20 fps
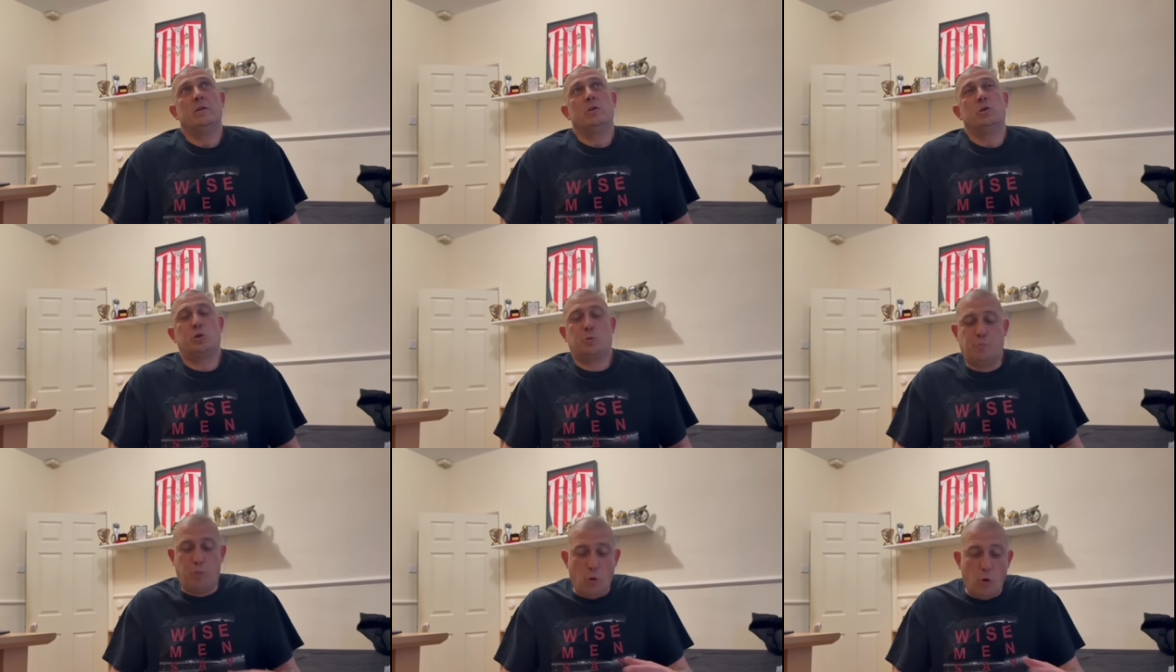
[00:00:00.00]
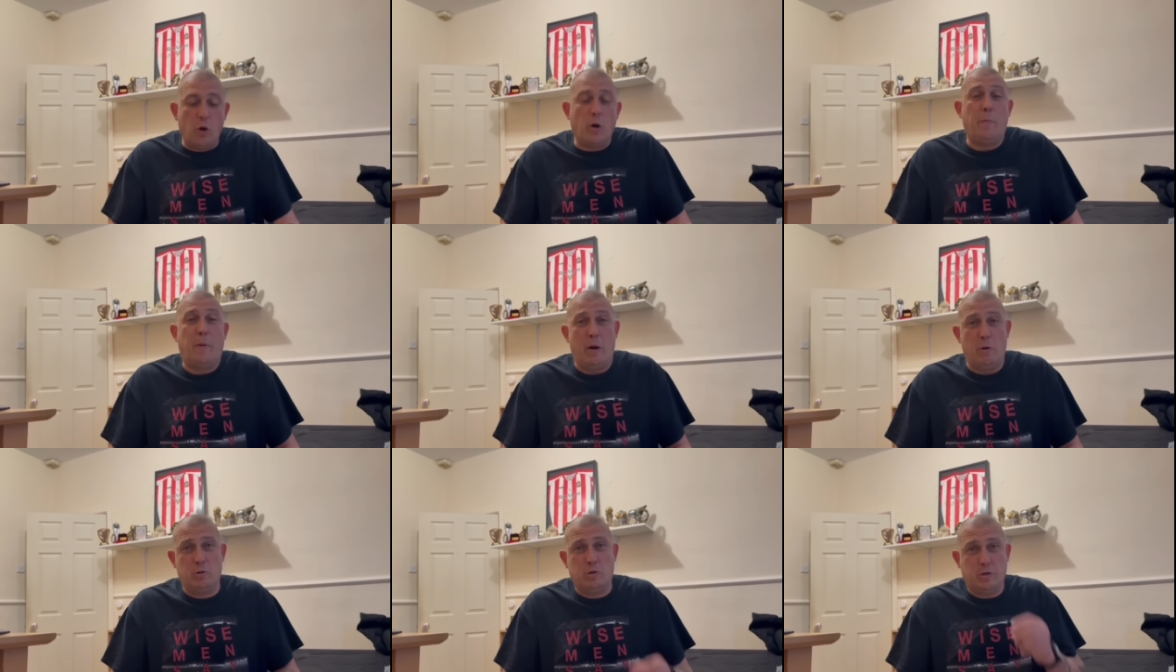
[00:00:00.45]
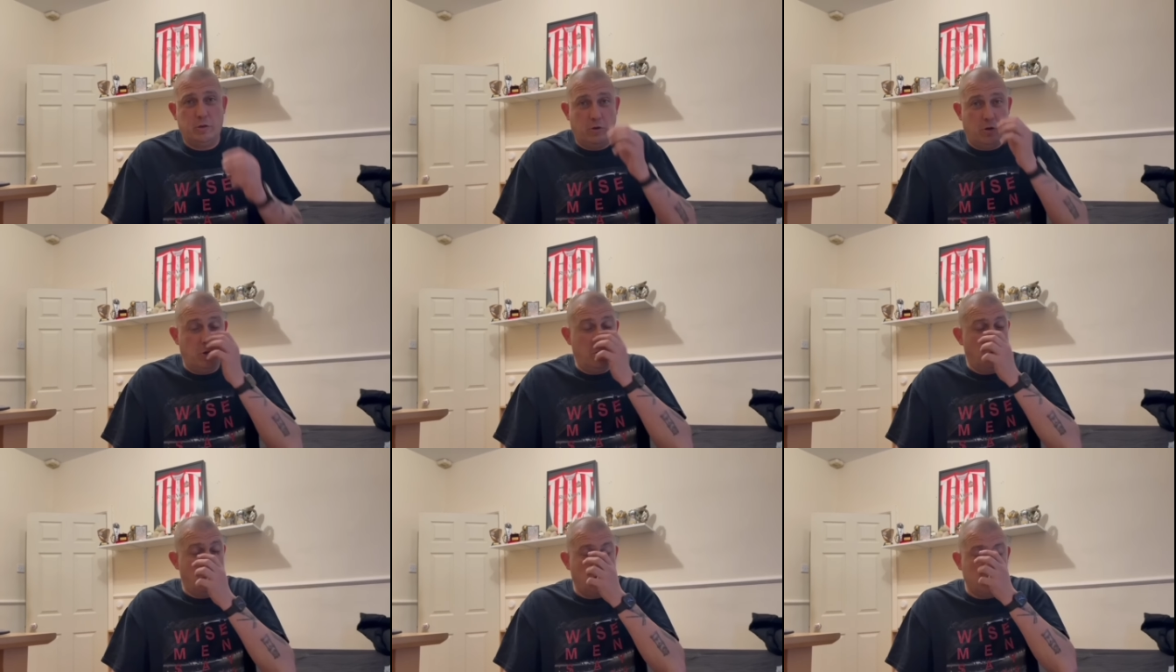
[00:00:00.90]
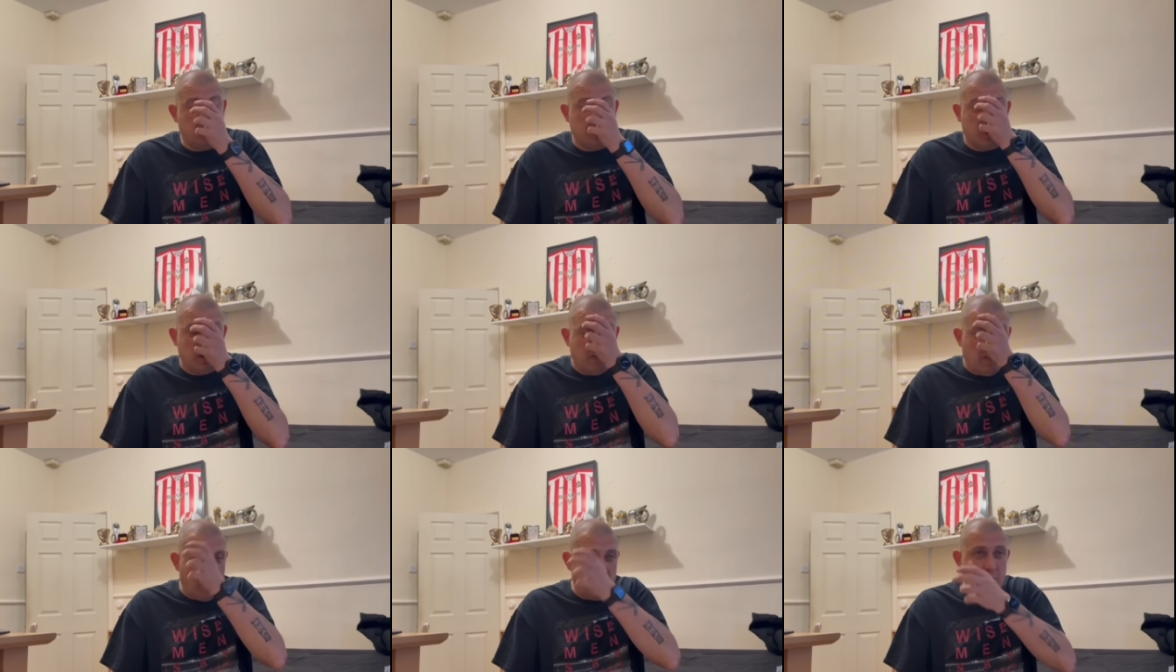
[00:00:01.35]
spoke about, or the ones
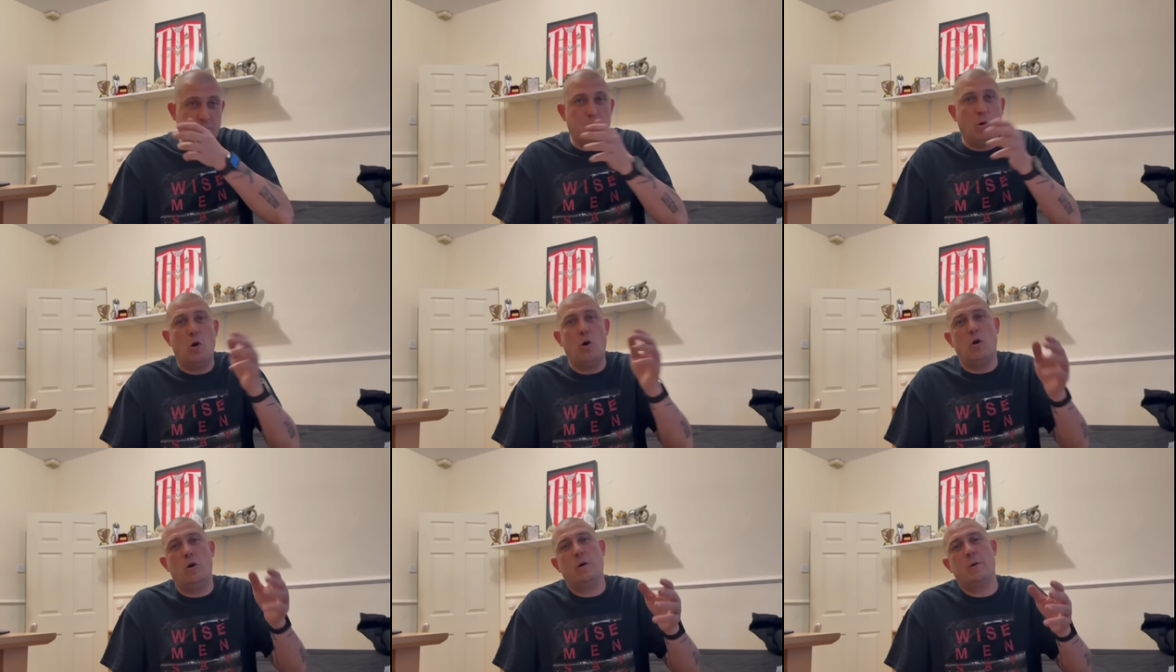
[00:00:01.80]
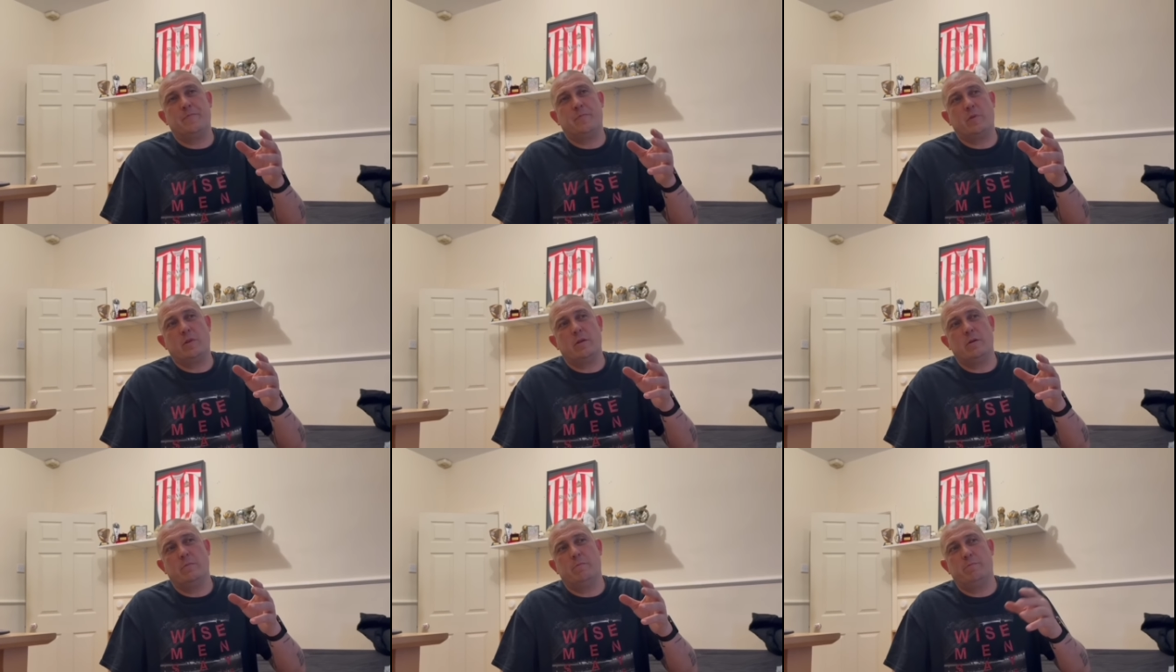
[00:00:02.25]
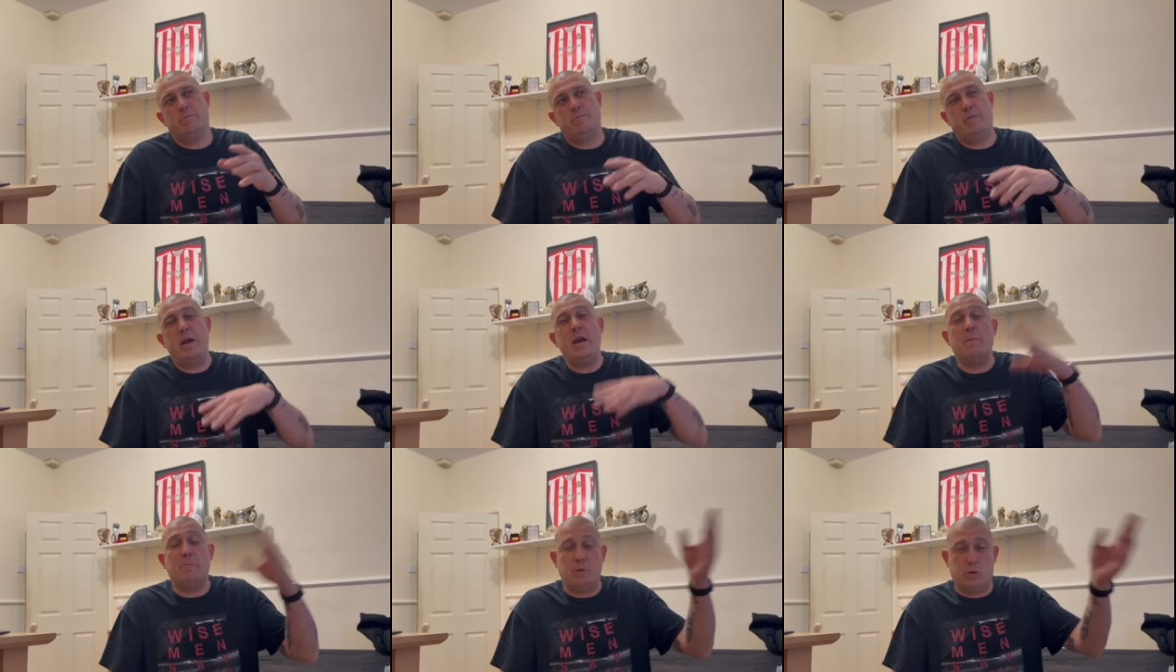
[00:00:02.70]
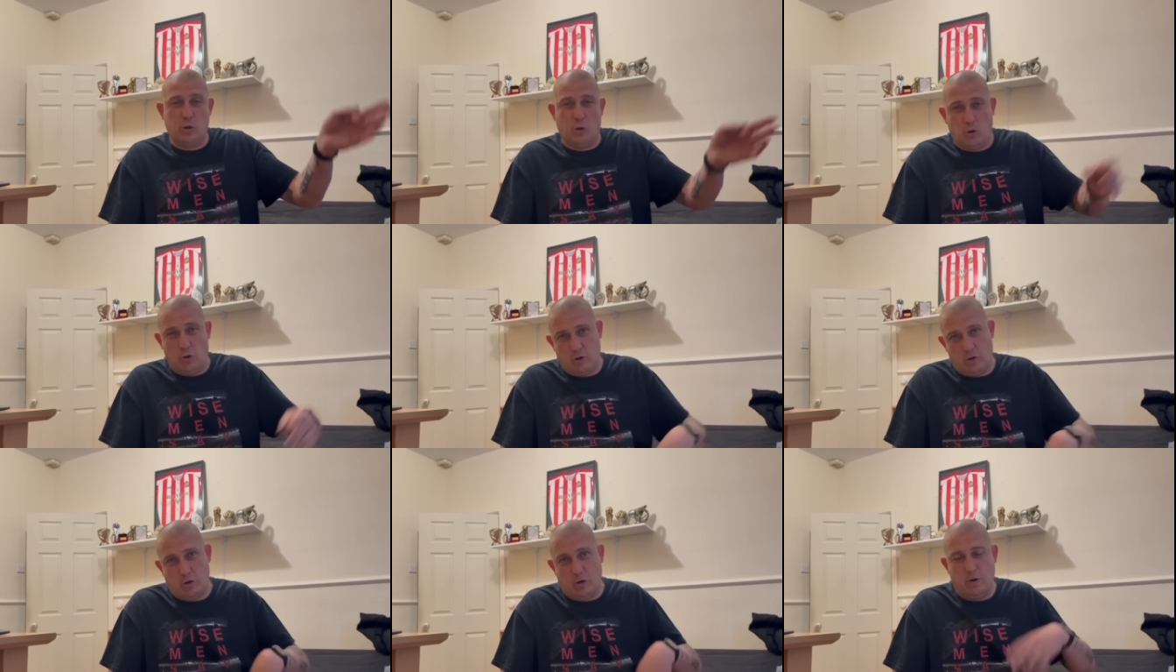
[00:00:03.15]
that have had more paper
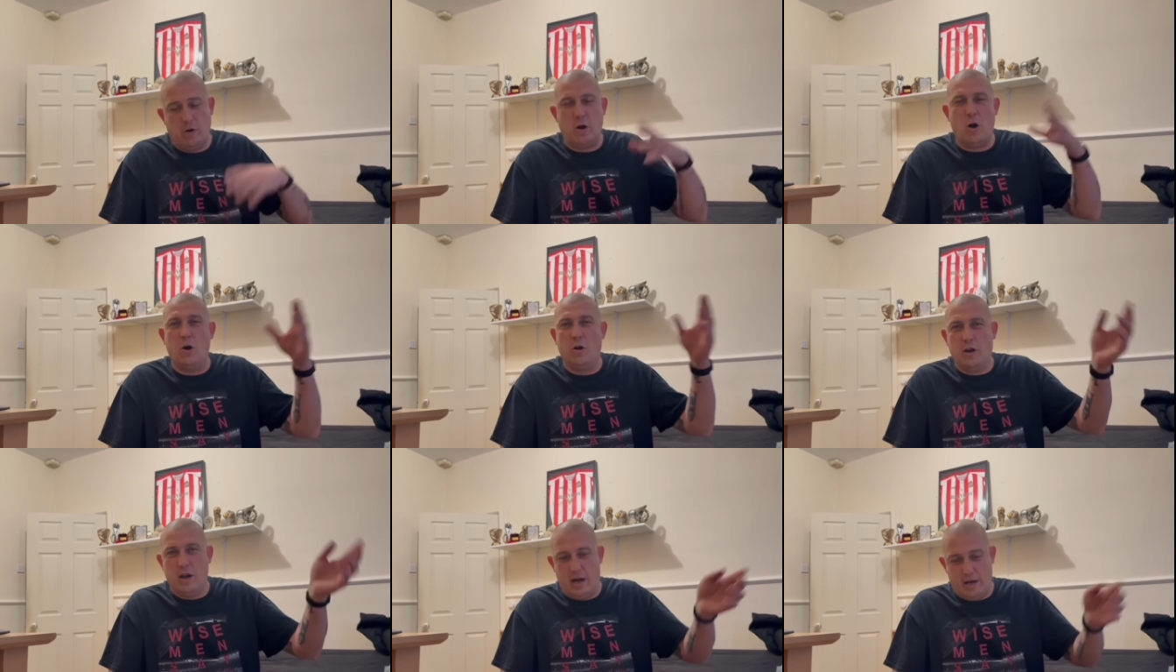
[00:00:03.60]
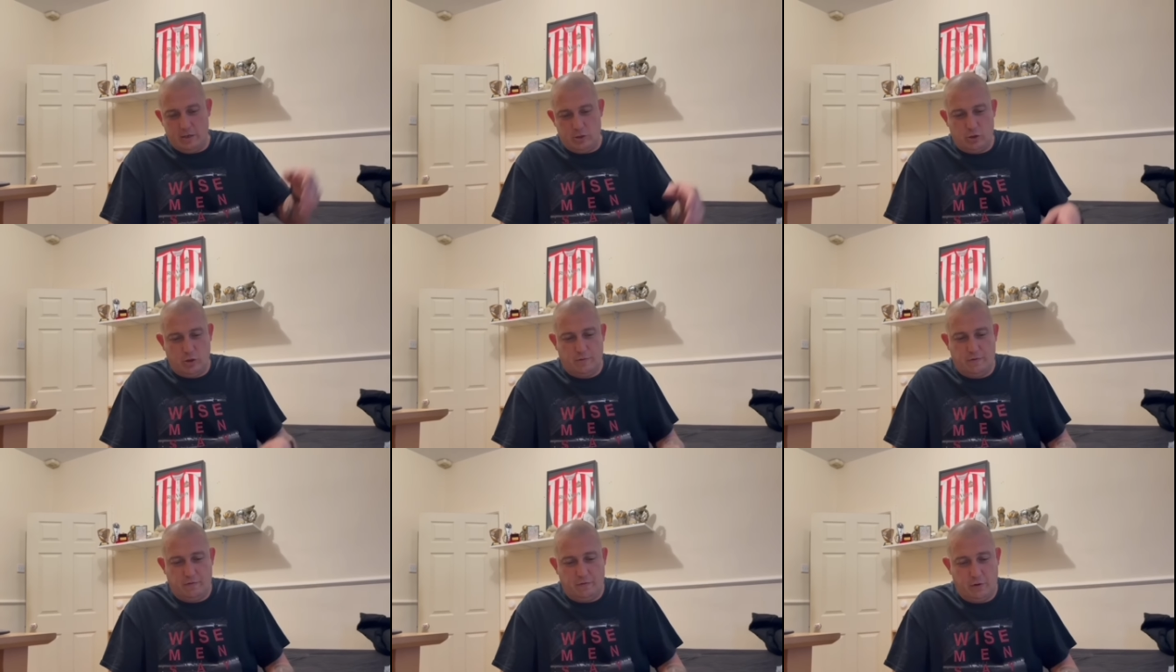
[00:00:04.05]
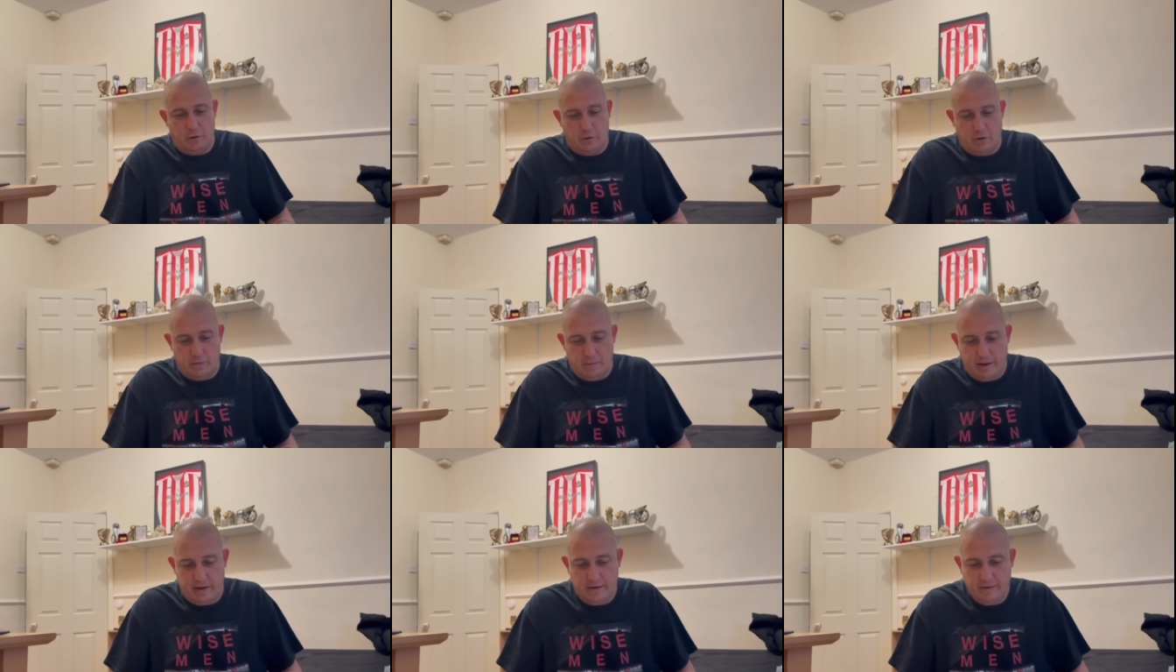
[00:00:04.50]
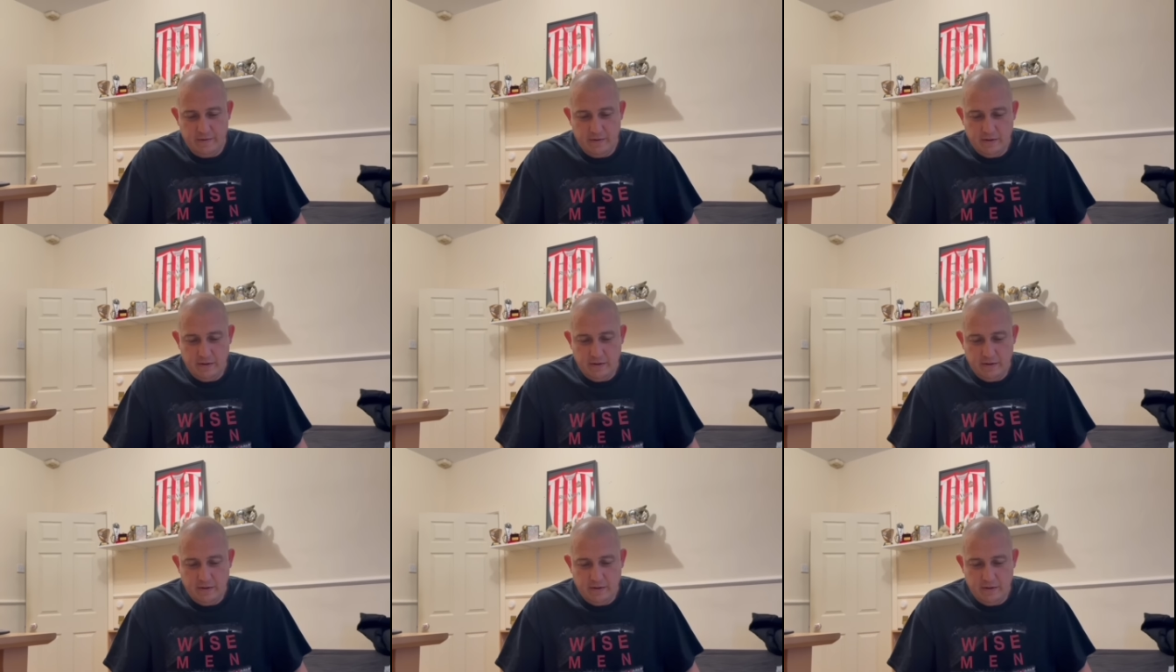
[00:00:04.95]
talk or online stuff, if you know what I mean.